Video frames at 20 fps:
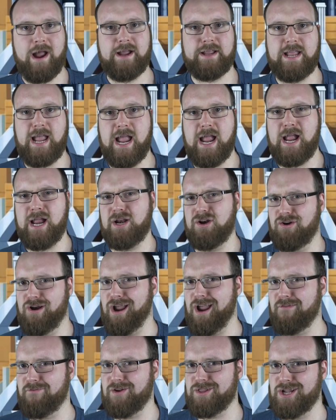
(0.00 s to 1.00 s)
again,
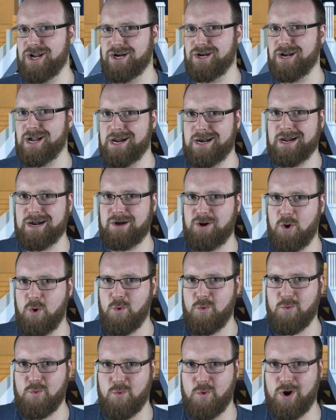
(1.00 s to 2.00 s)
everything that I
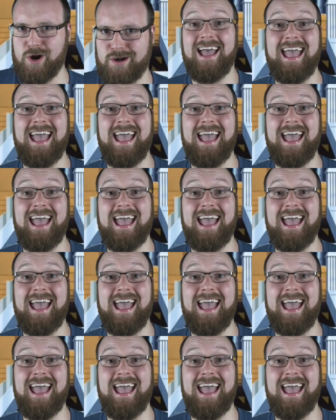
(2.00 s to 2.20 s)
know.